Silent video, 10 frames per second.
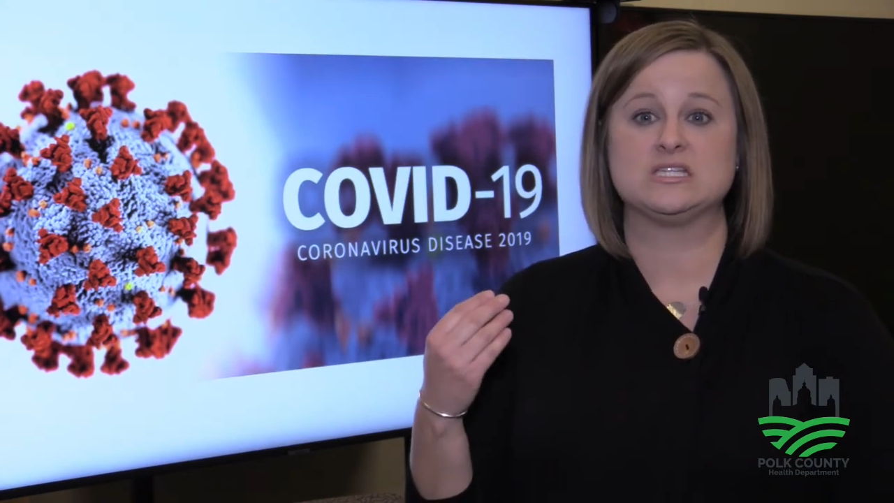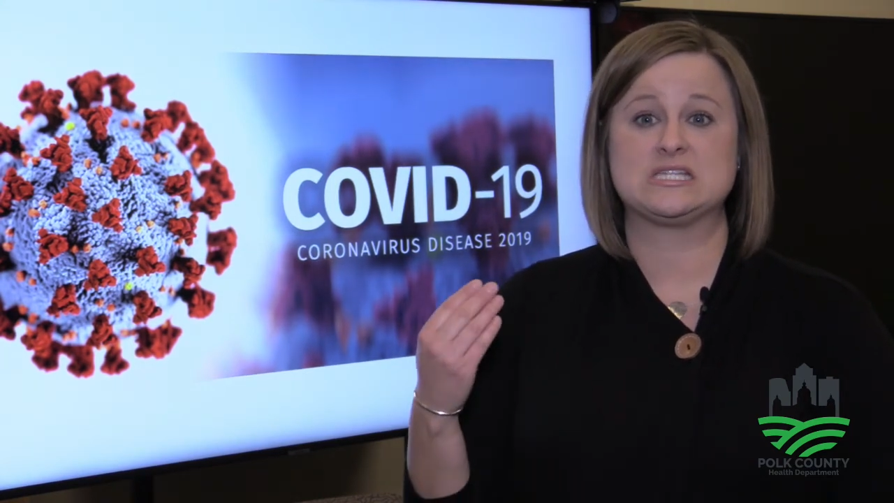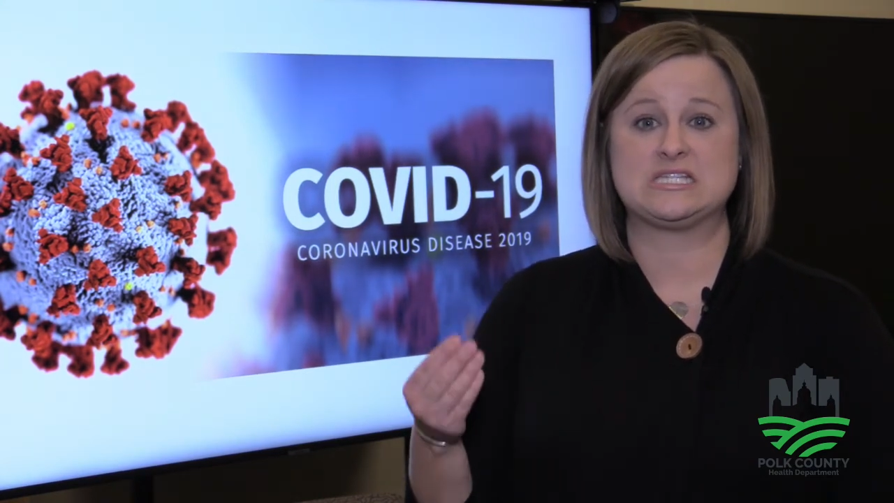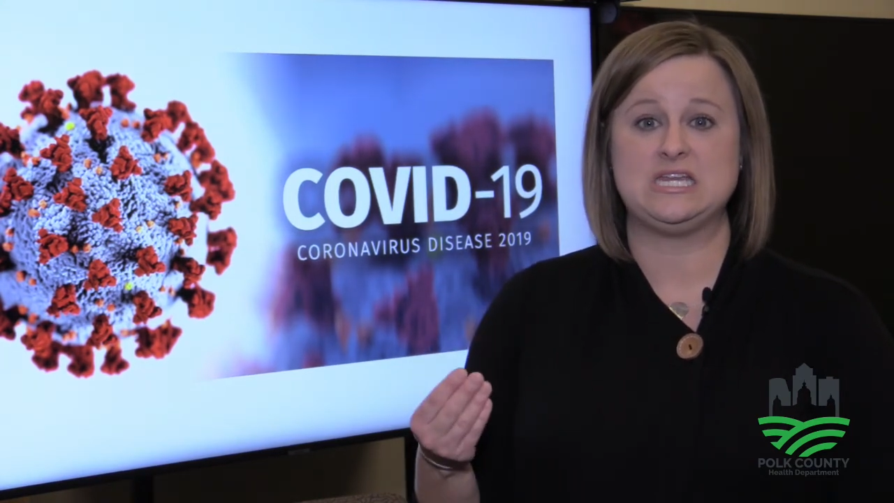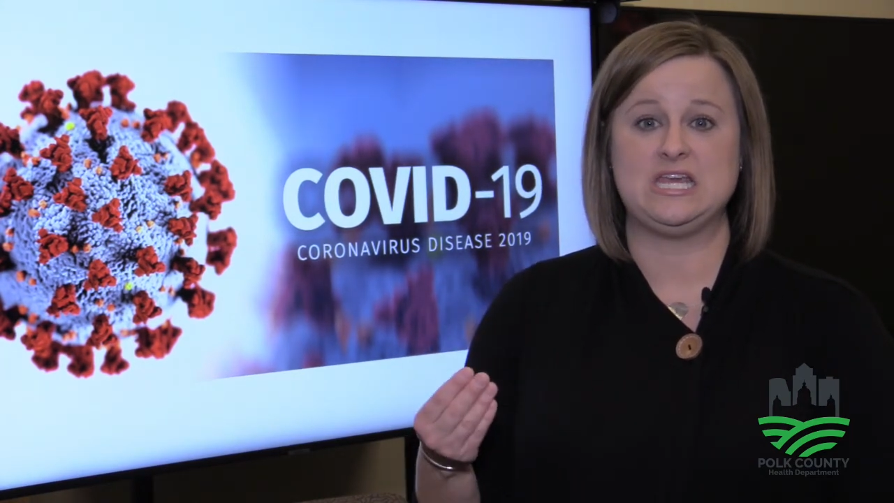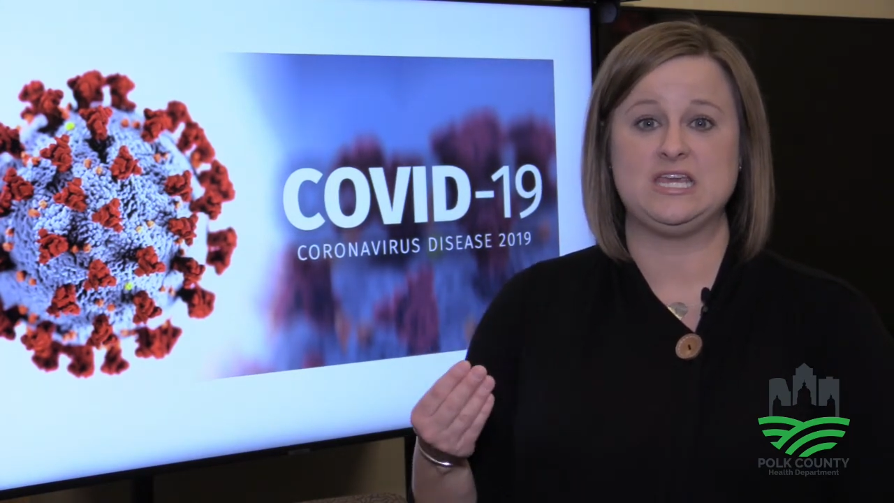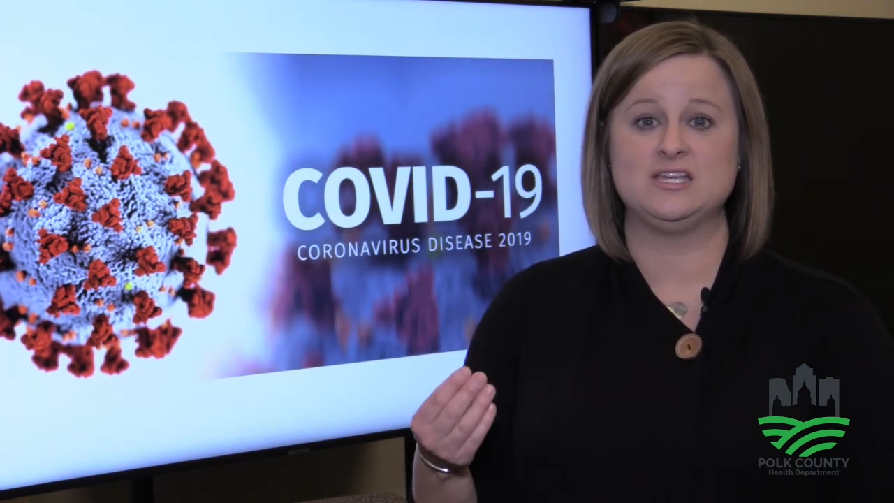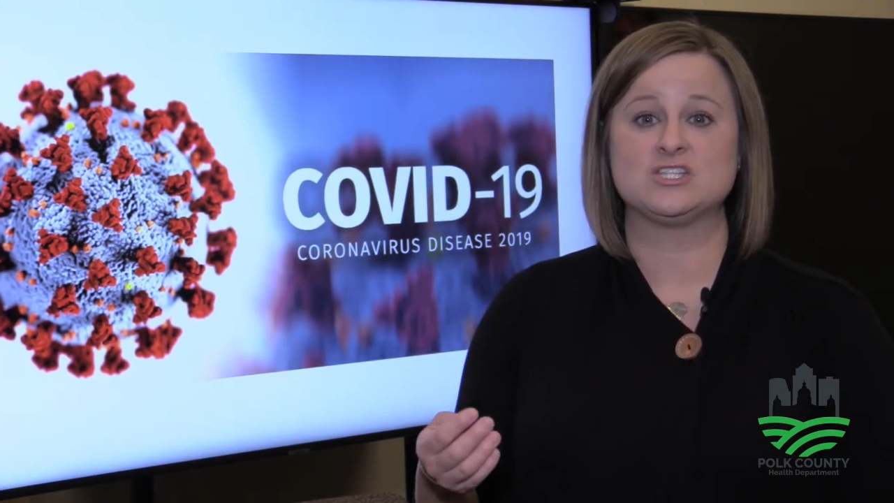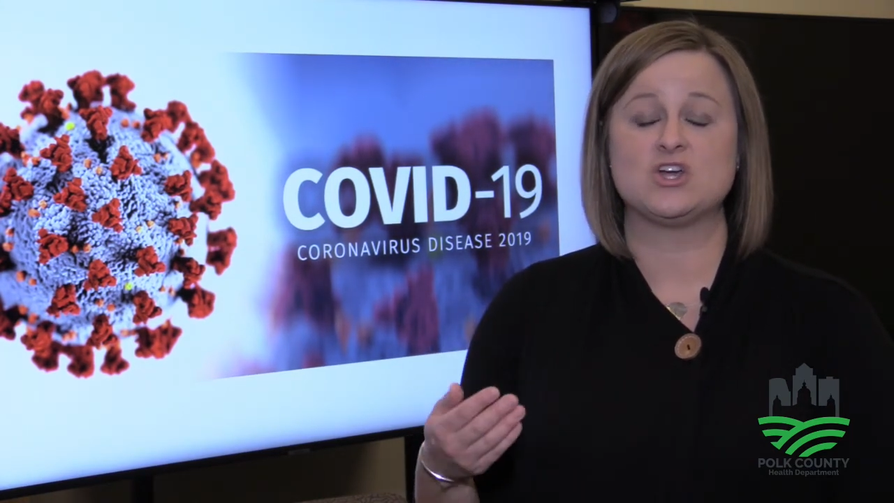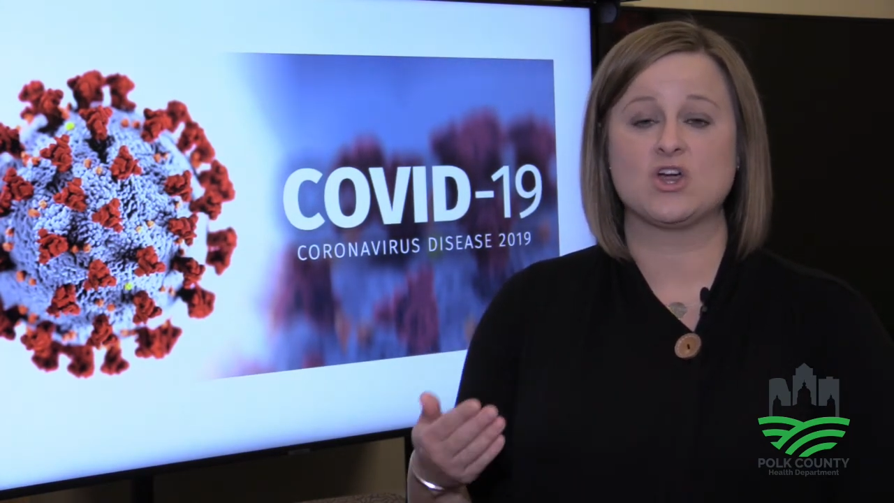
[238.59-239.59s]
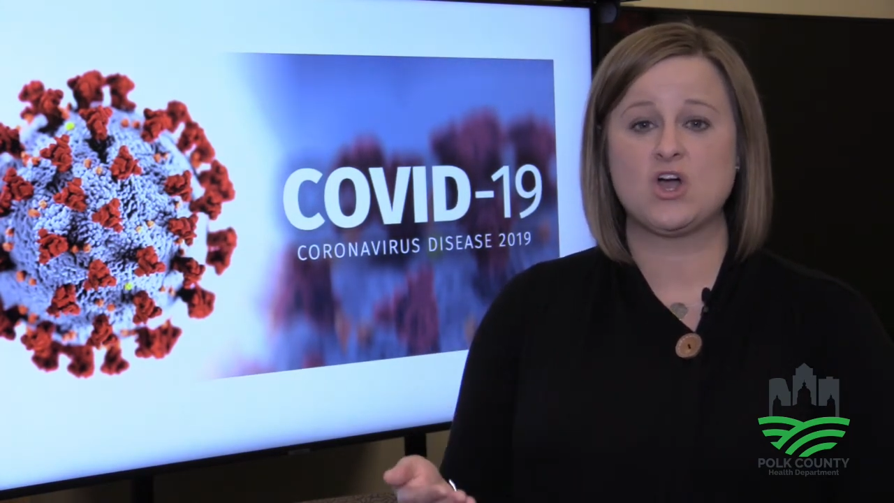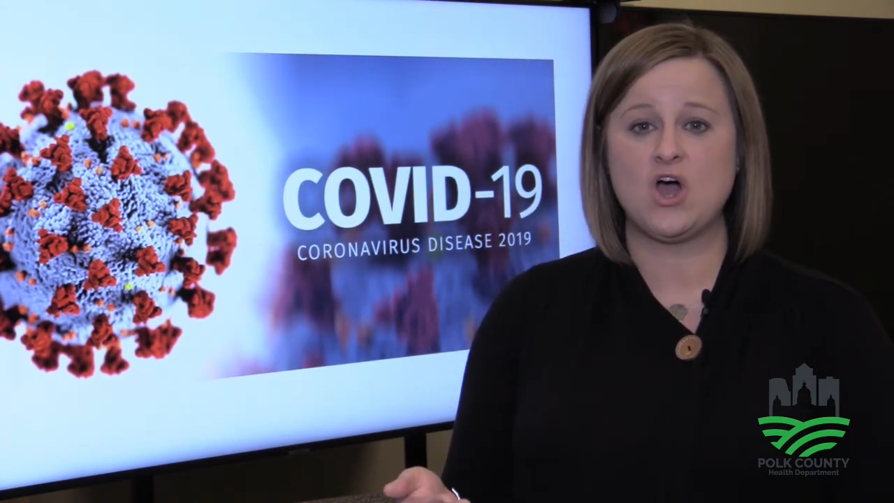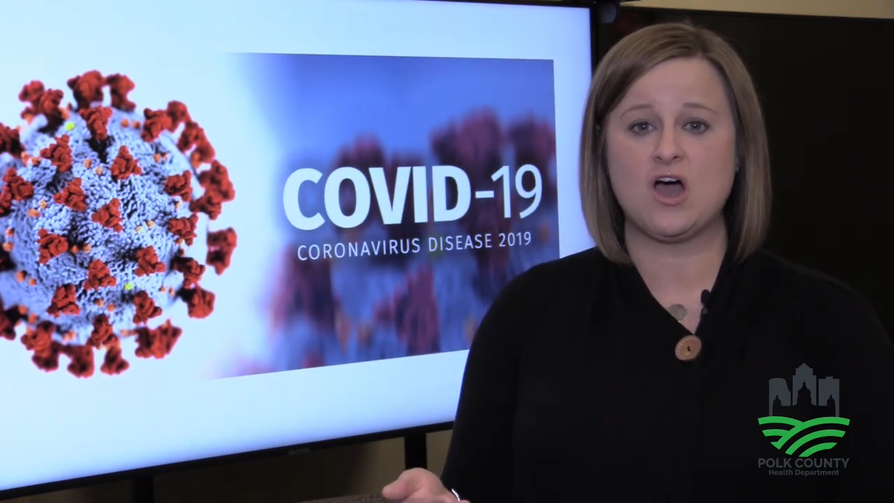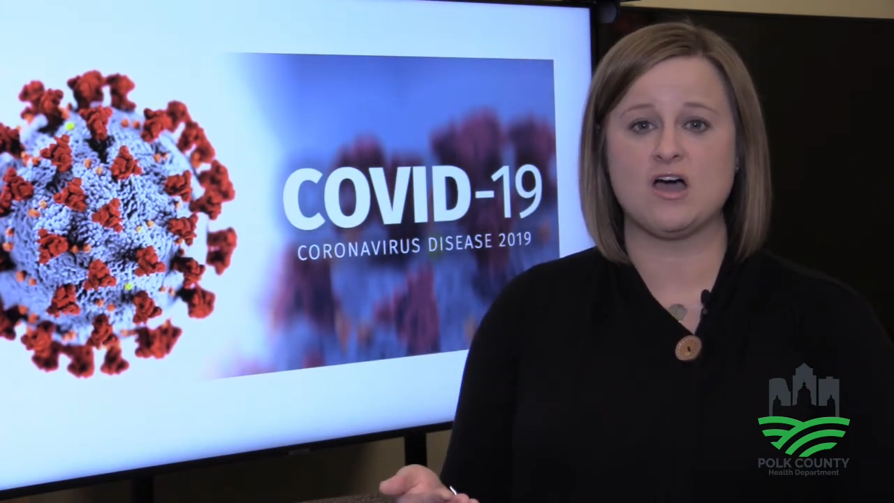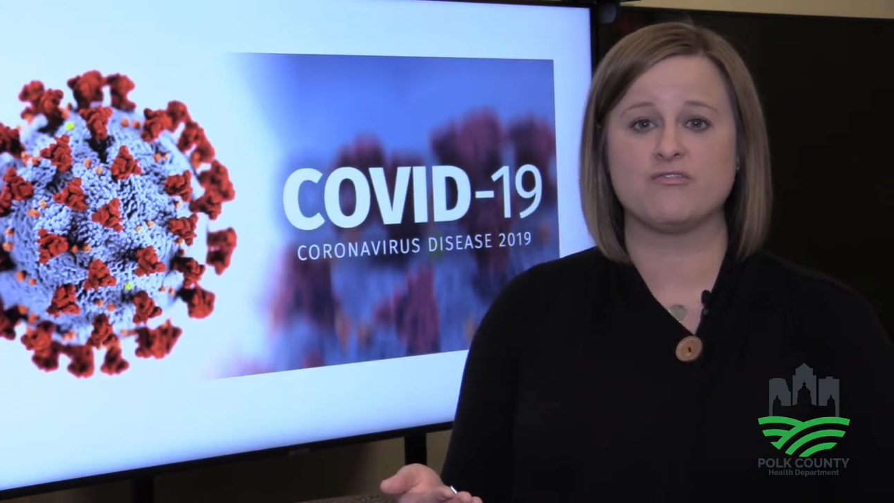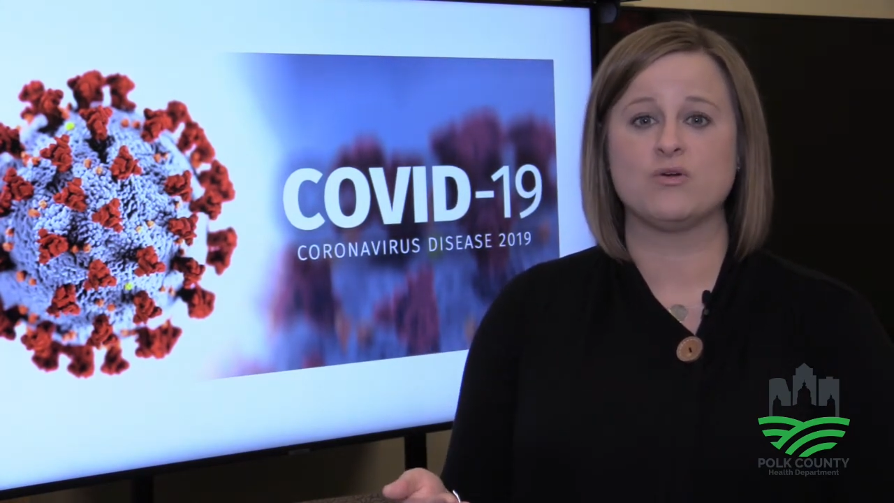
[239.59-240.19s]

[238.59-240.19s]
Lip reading: sneeze or cough.